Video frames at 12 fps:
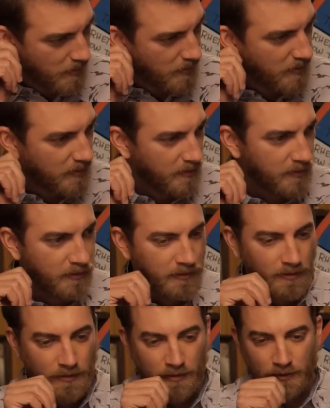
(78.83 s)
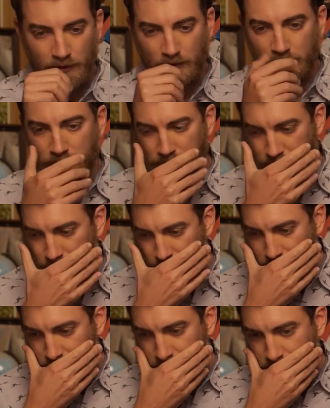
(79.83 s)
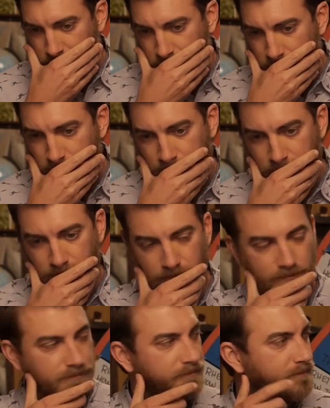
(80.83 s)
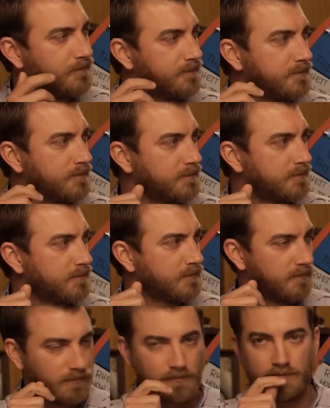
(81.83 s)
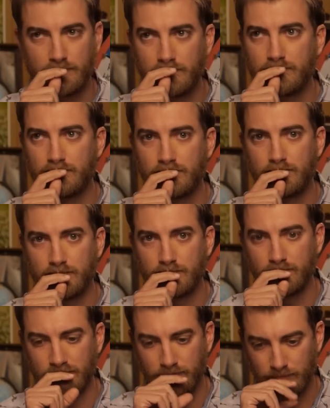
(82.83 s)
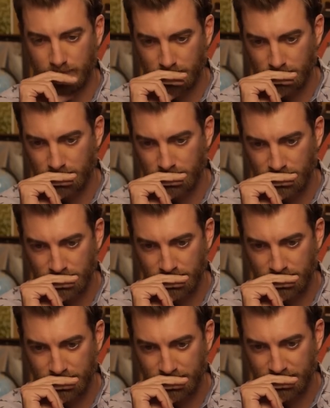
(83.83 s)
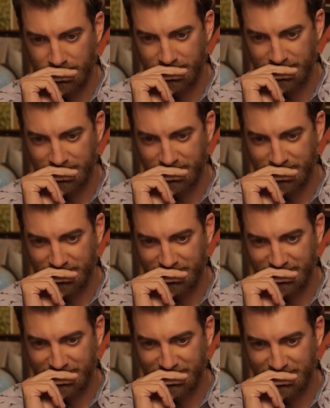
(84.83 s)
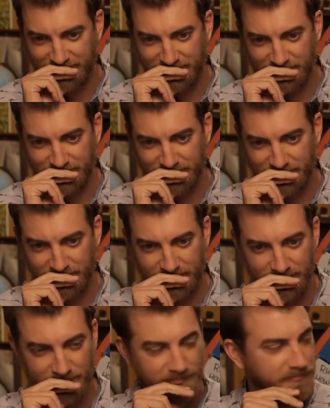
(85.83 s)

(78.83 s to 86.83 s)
(silent)